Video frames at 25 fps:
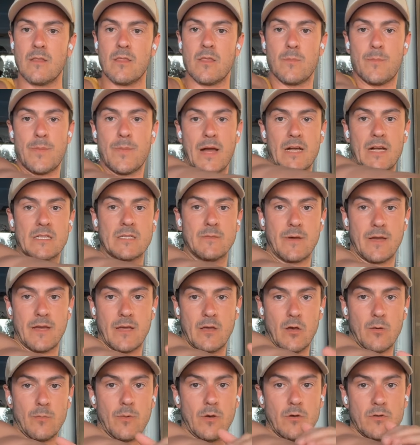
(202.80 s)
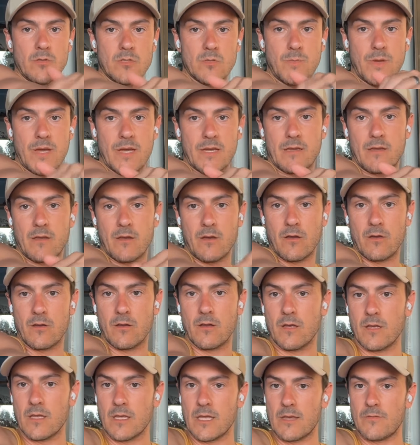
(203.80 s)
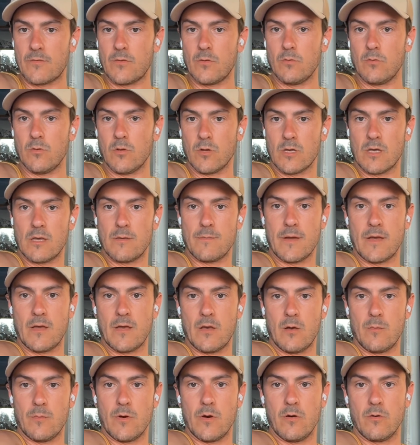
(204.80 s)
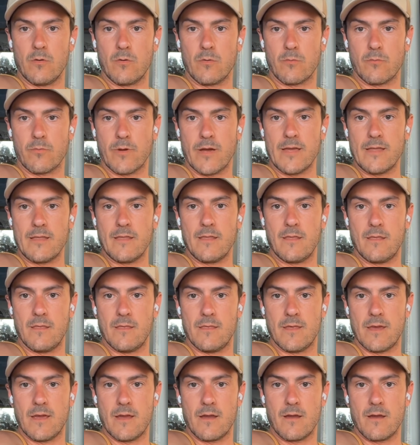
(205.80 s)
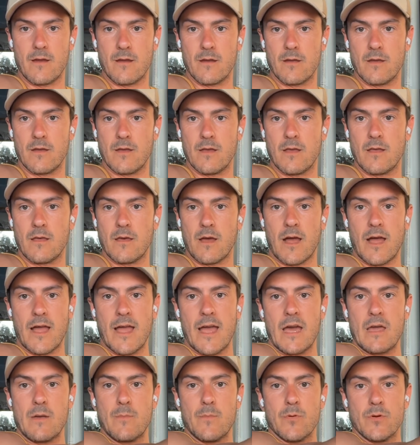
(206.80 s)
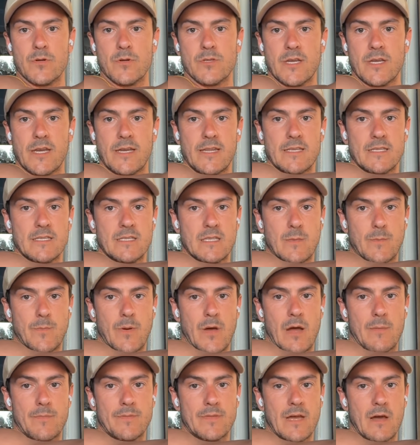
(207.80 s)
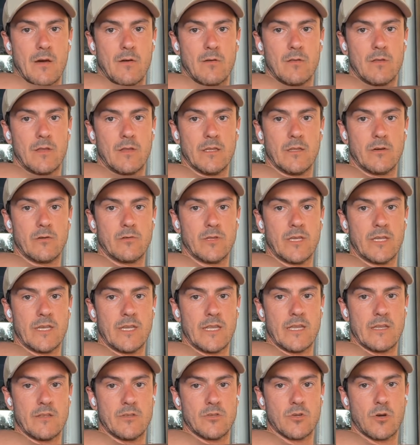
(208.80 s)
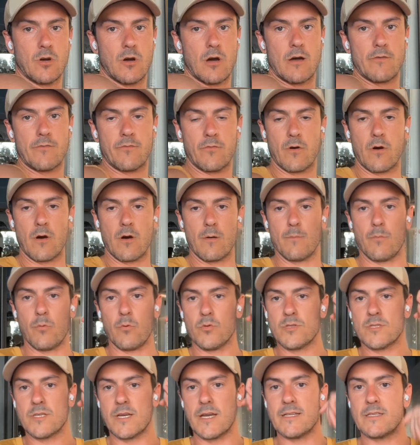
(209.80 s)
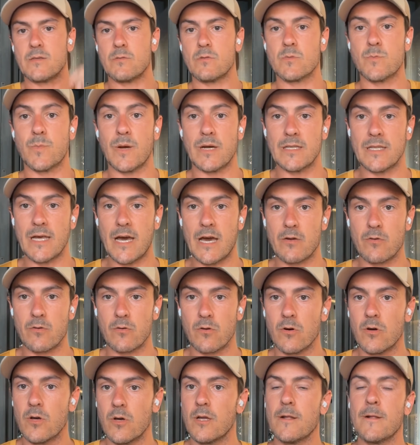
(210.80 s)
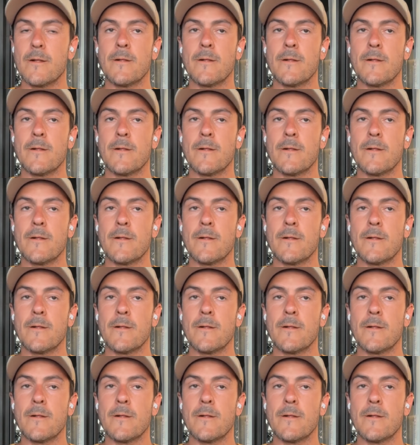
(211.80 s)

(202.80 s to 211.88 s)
The backs of my elbows back here, if you look in my elbow right there, I had bursitis that popped out literally an inch off on both sides. It was bilateral.